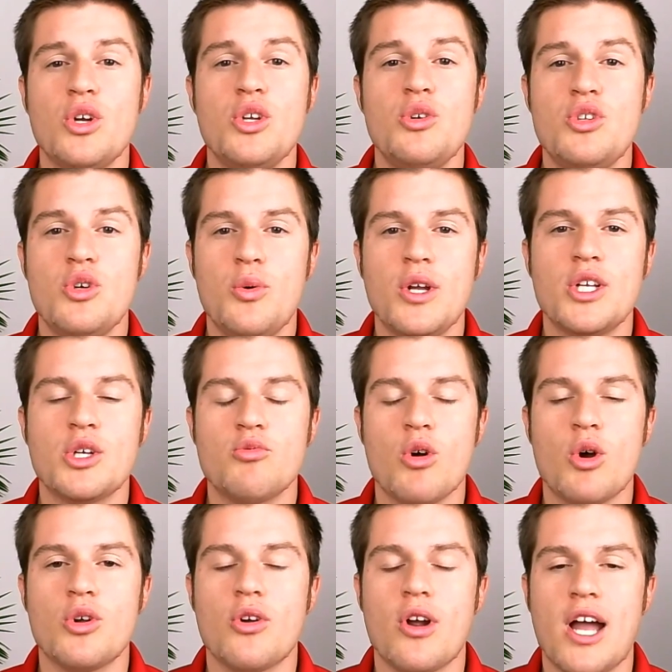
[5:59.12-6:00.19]
are you doing to
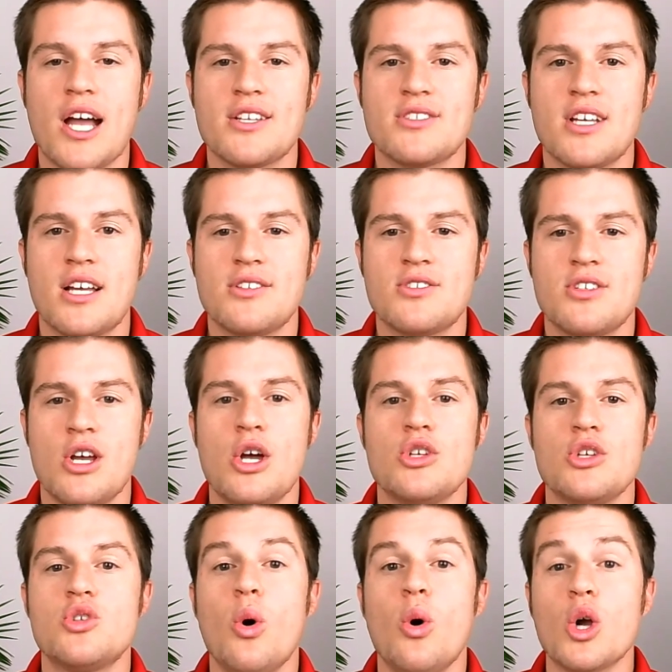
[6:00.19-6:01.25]
grow your assets.
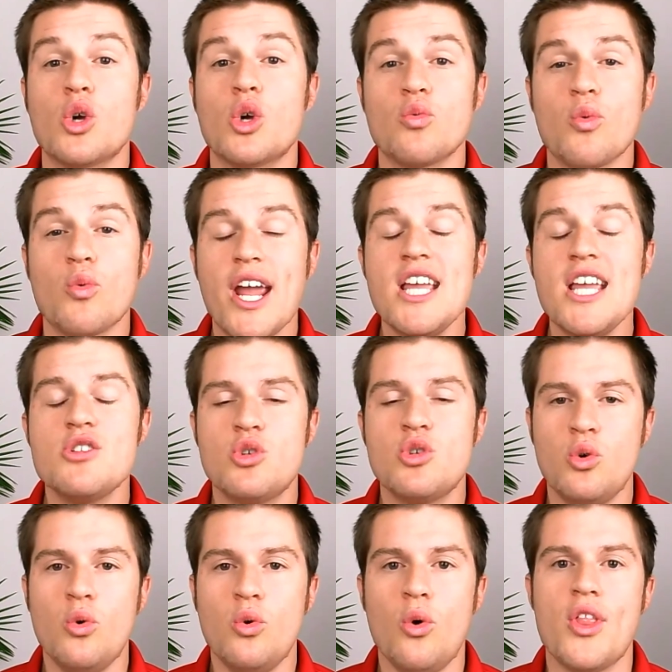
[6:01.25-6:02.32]
So a great
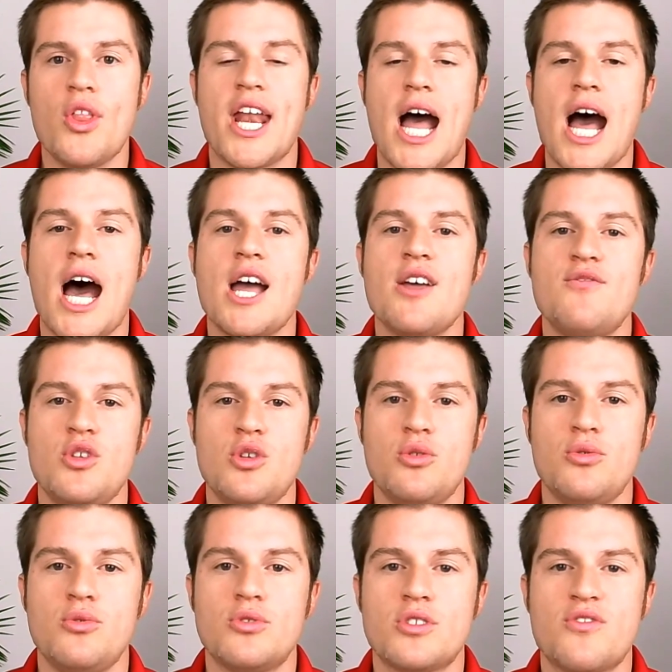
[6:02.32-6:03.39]
tool that I've
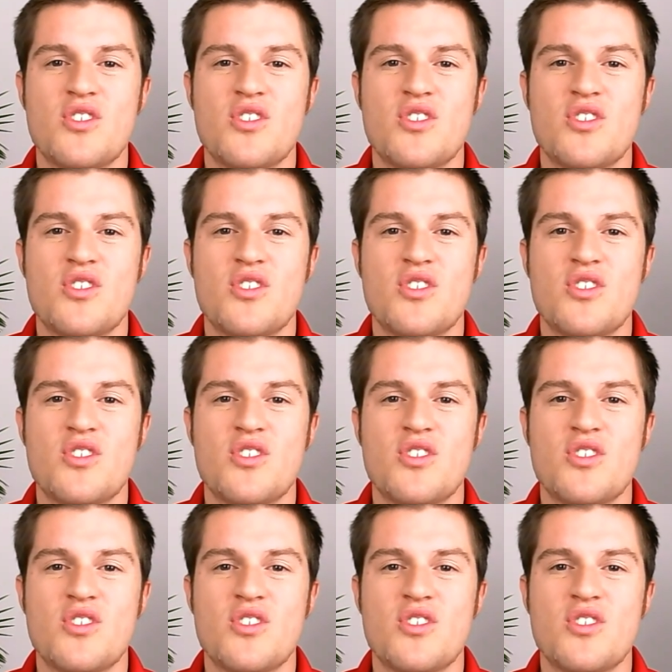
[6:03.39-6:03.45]
used